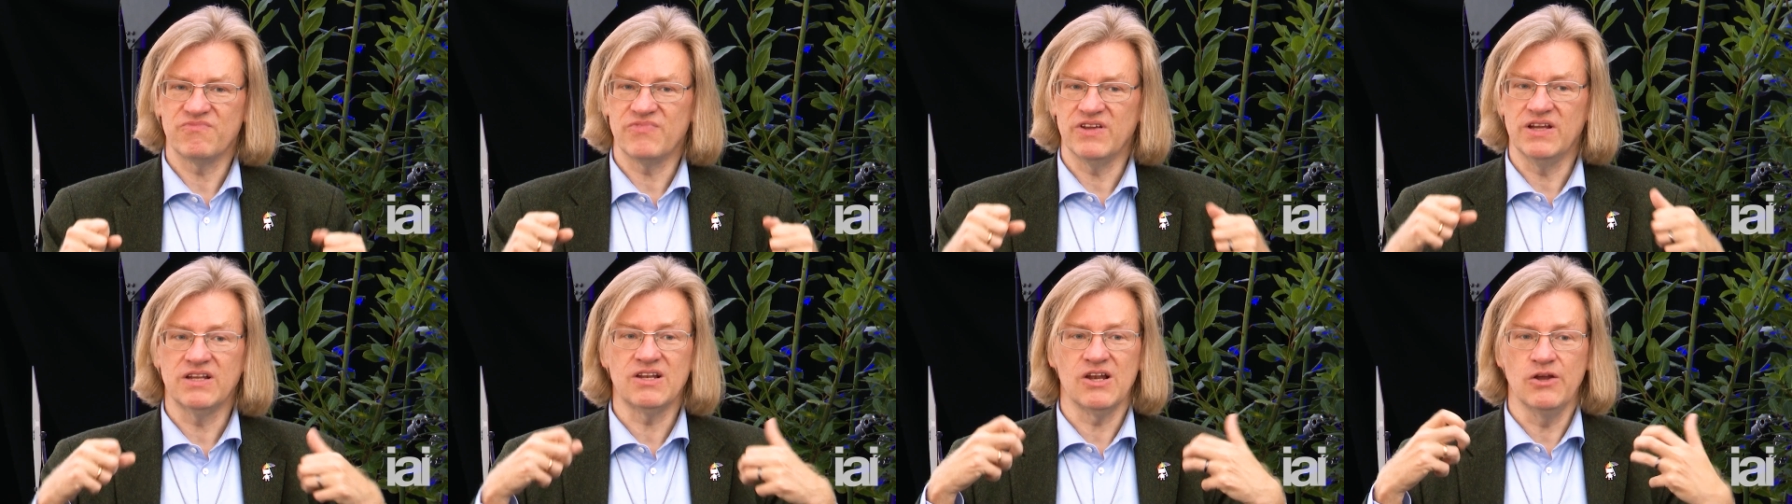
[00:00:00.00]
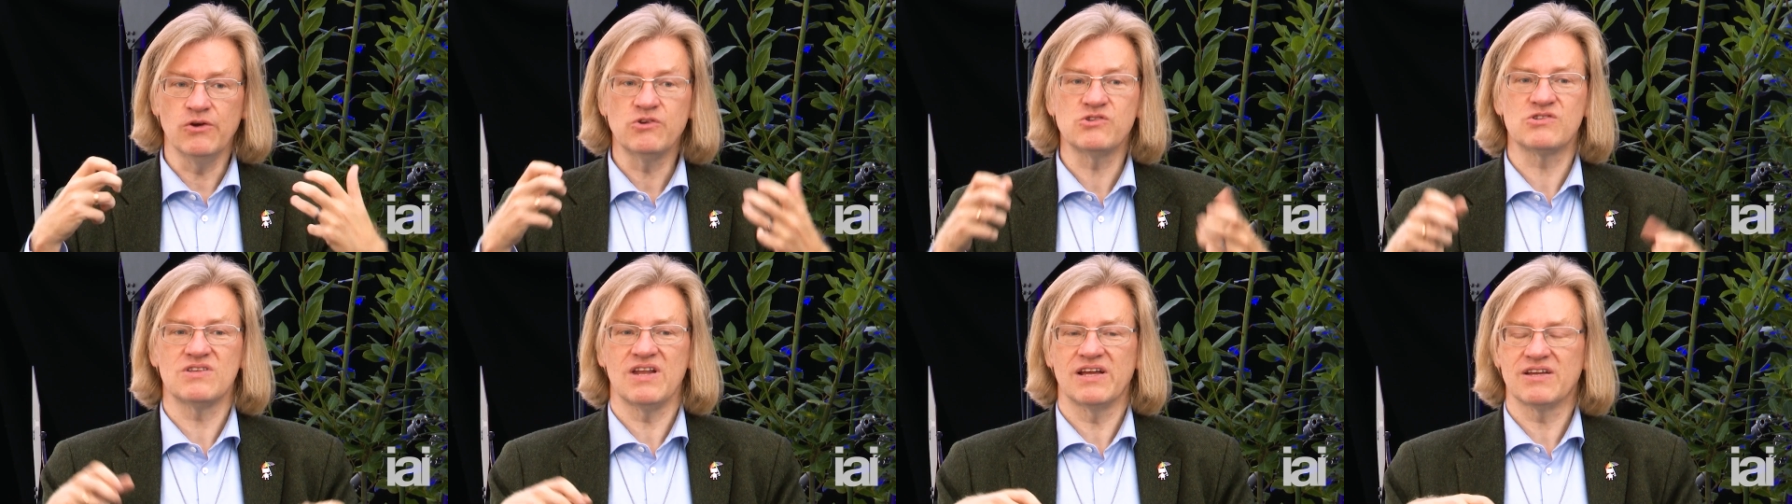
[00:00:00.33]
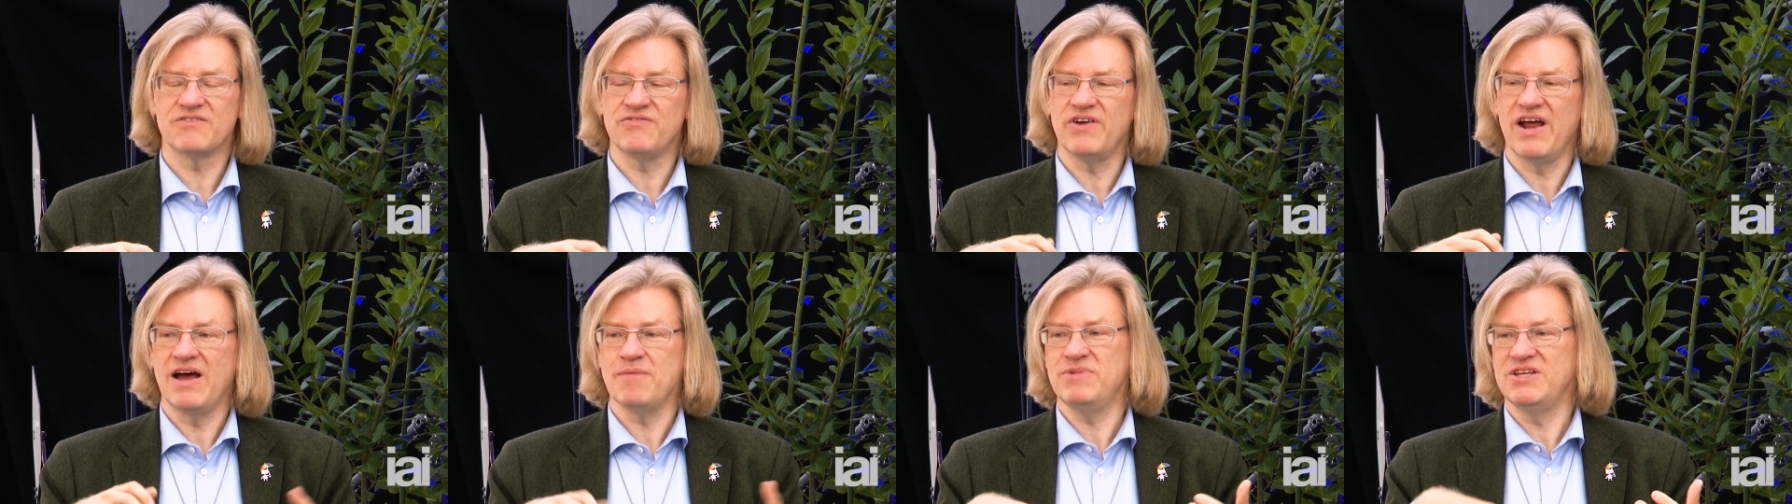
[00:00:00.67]
It looks
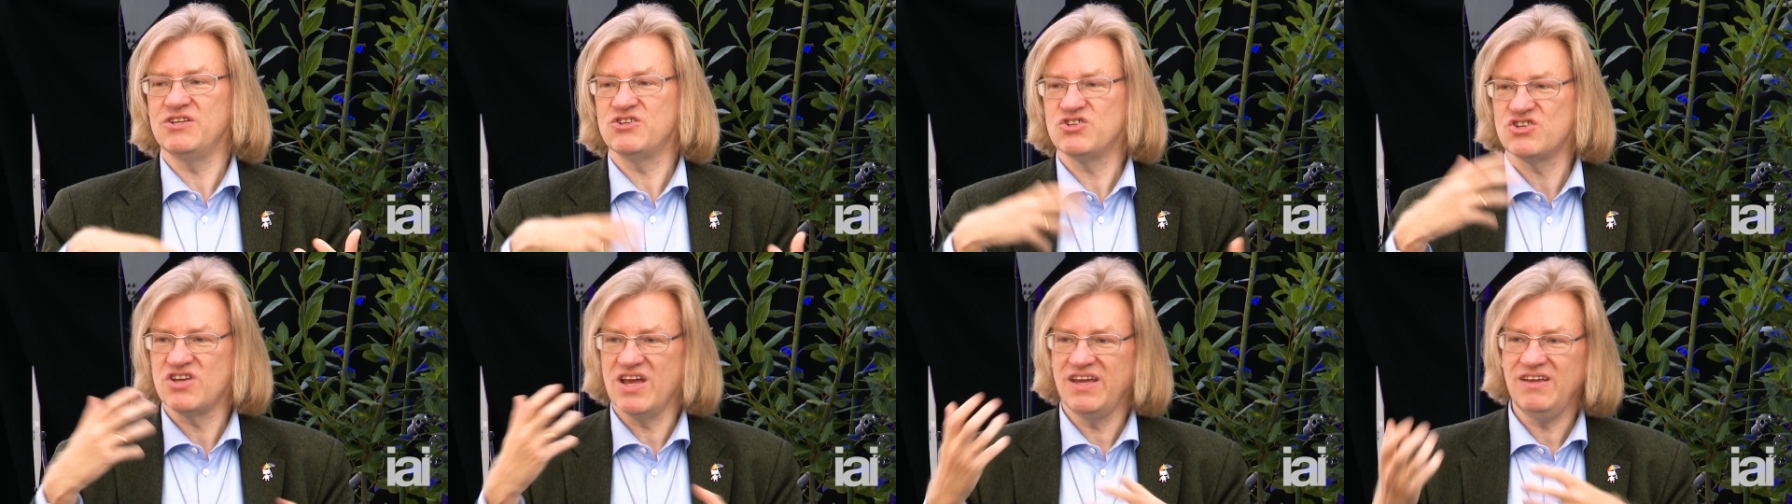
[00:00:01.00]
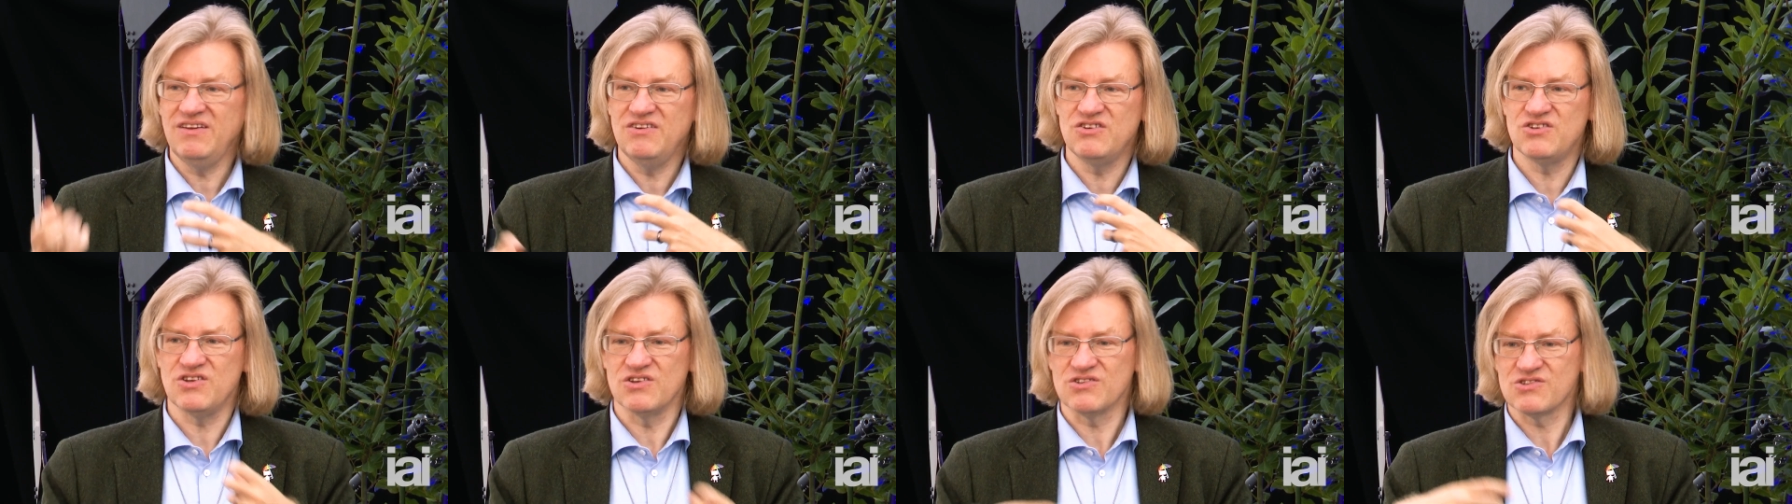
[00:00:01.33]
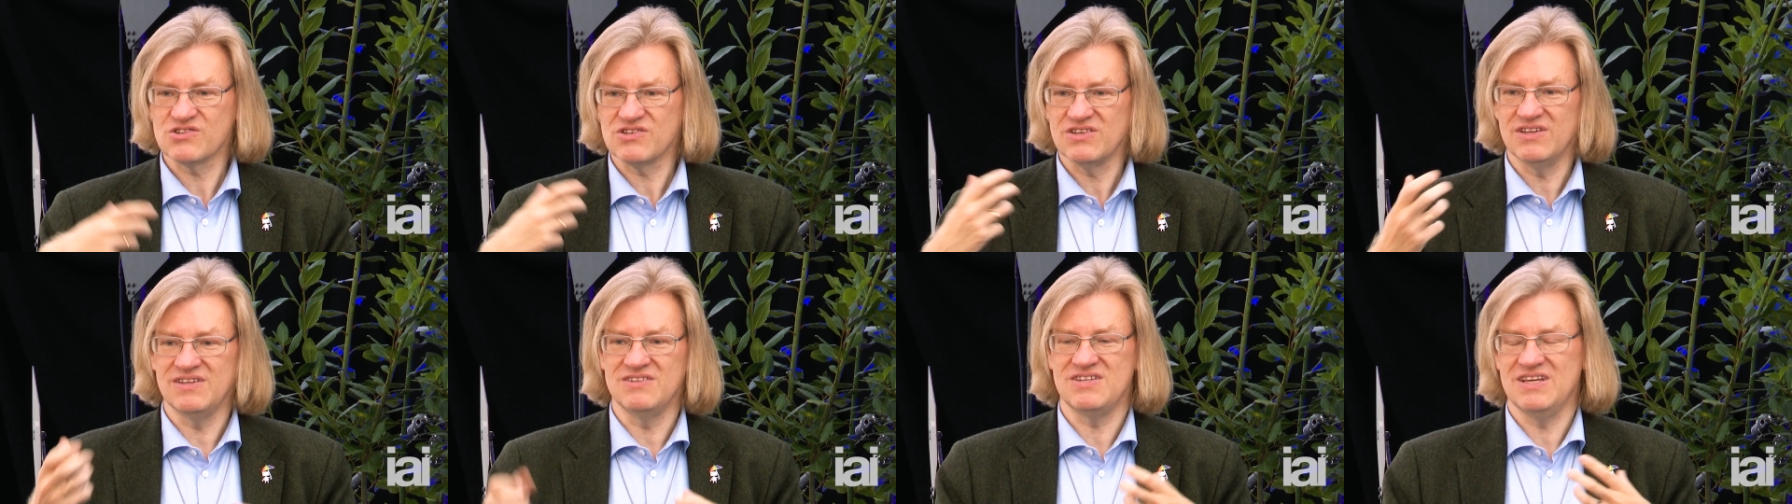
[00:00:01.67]
like there have been
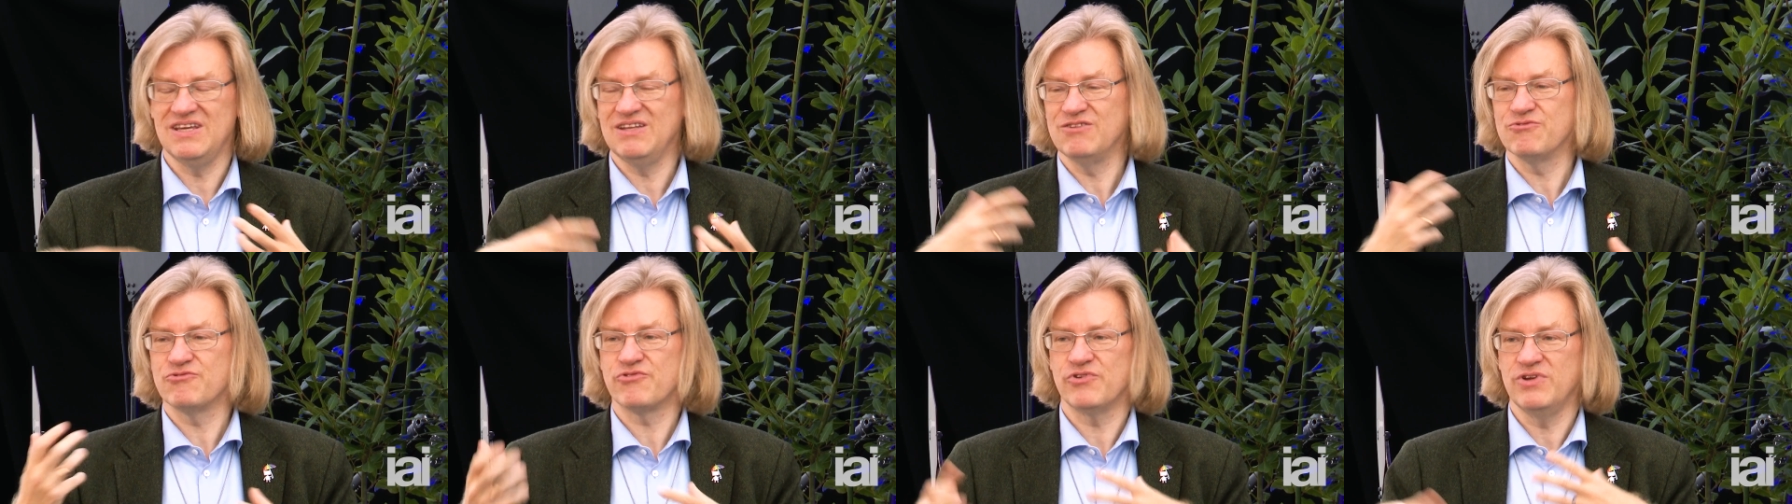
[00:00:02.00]
changes in gene